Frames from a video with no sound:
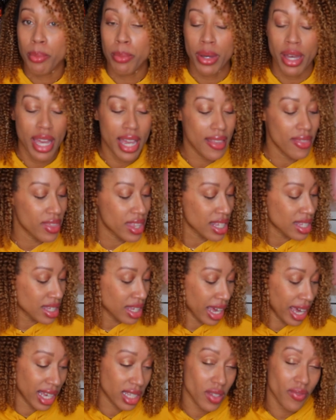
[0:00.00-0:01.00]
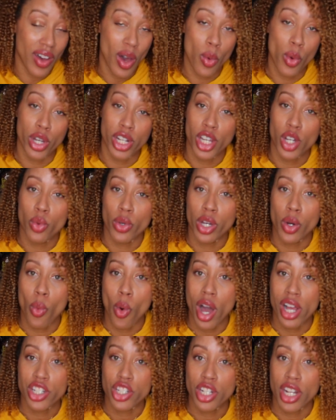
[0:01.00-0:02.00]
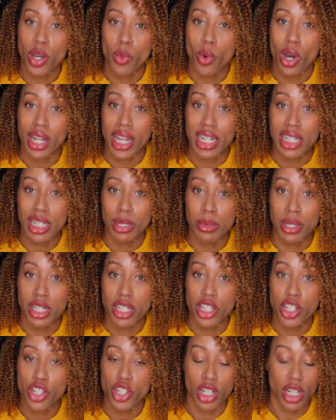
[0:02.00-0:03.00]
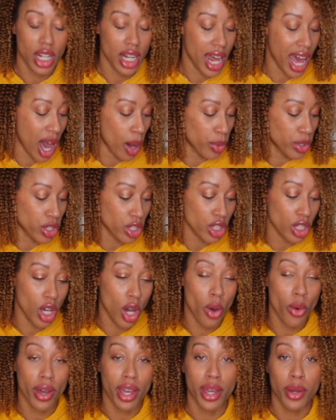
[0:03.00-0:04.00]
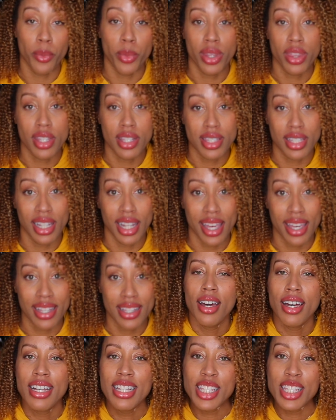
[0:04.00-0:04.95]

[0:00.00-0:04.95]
But in this case, if I wanted a quick wash day while I deep condition, I would just go in with this glaze.